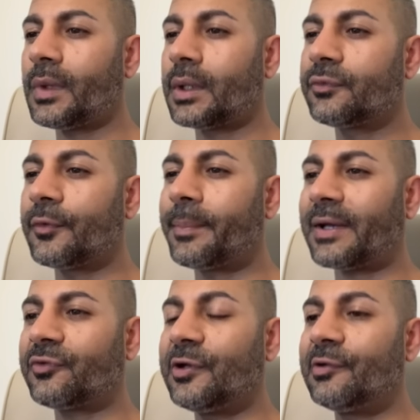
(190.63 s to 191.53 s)
So
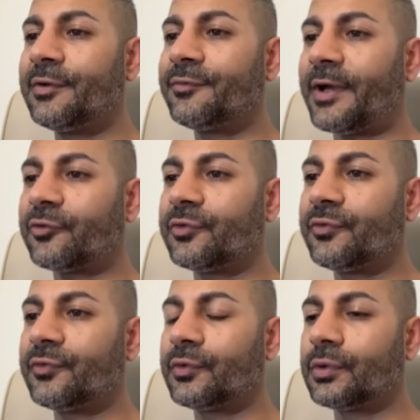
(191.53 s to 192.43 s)
bacterial infections
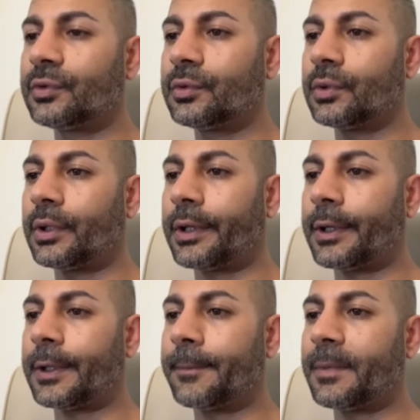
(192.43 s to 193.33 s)

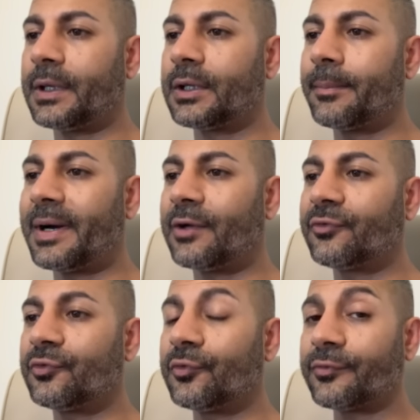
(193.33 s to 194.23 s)
in
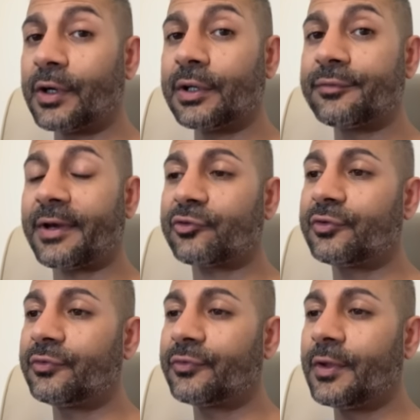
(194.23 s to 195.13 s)
comparison to fungal
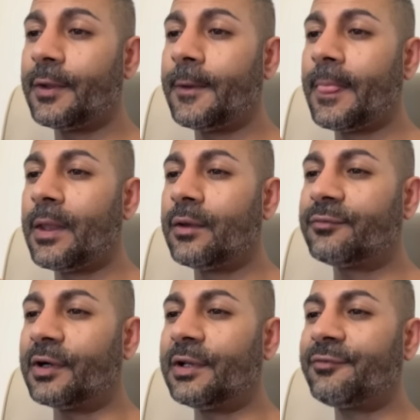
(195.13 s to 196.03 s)
infections.
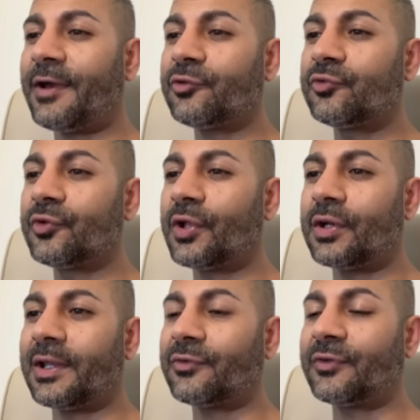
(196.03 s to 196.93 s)
Fungal infections, you
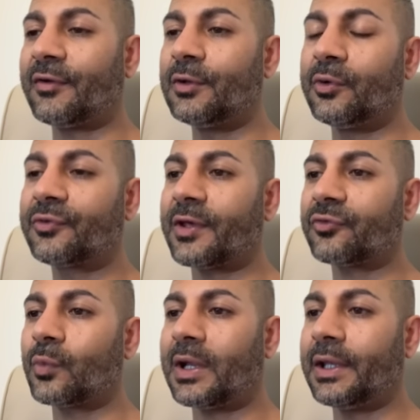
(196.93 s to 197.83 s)
don't necessarily always get
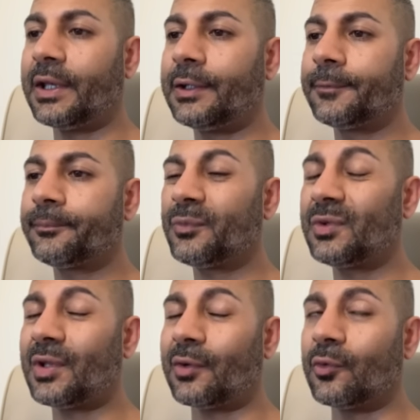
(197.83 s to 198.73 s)
swelling. You
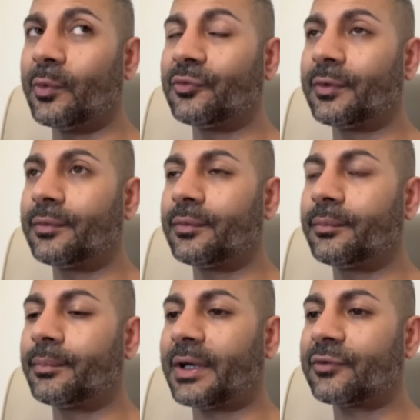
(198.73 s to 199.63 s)
don't always with
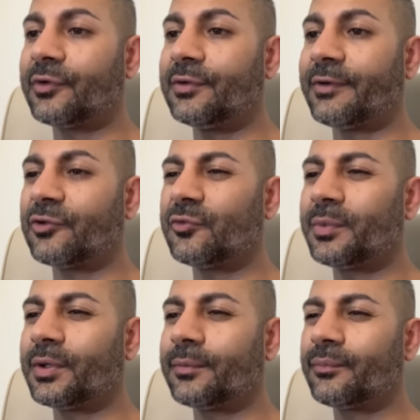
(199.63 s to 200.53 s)
bacterial infections,
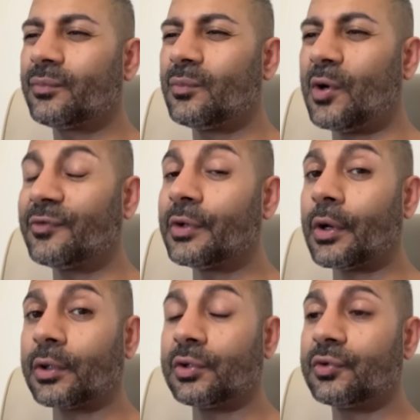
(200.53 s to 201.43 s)
but more often than
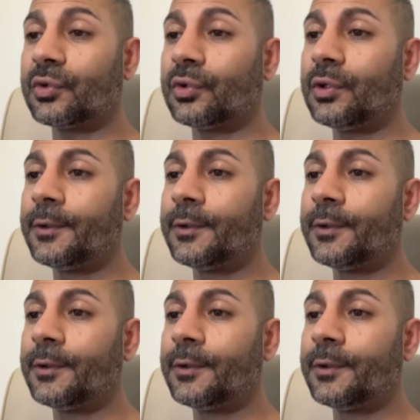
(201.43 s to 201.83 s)
not you do.